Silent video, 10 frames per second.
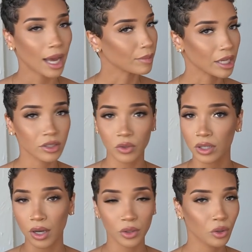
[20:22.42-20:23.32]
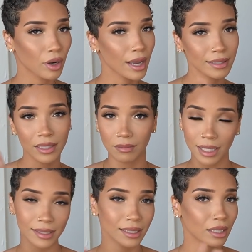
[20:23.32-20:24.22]
I'm not doing all the grays and the
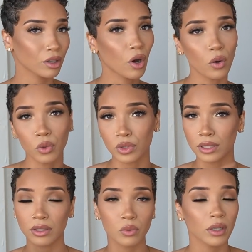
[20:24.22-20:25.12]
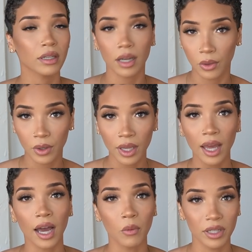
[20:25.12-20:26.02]
mixing and the golds and the sort. no.
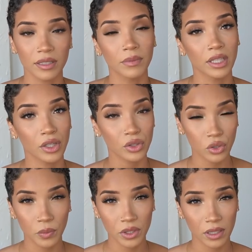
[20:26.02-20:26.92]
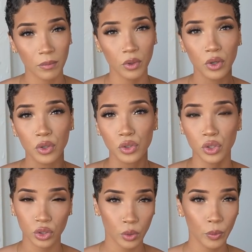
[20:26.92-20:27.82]
I wanted something super simple,
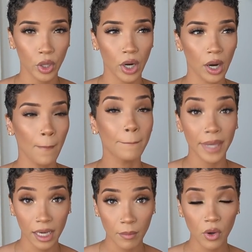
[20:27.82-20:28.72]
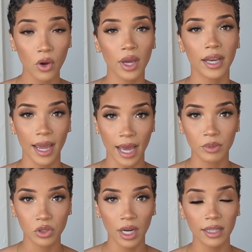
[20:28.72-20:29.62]
super minimal and
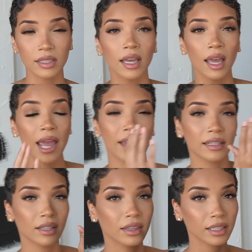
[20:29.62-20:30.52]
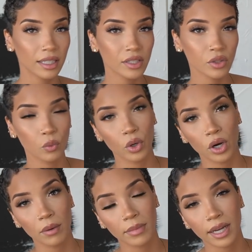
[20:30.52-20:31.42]
abstract. And these
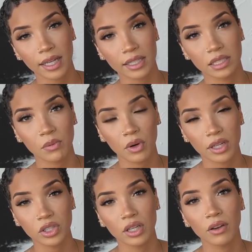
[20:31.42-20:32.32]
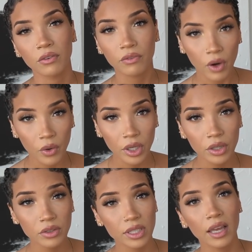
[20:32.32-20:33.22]
were my inspiration
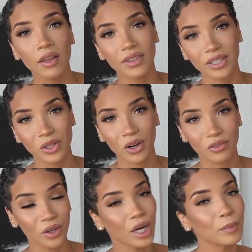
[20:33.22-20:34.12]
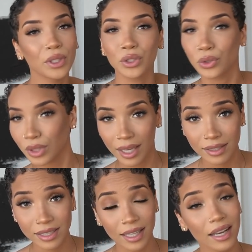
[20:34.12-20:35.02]
photos. These are from, you
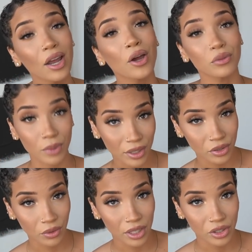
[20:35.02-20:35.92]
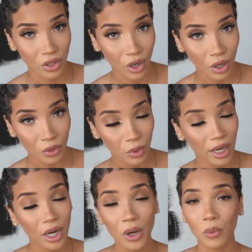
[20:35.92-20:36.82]
guessed it, Restoration
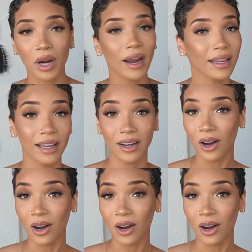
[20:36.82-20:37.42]
Hardware, where I get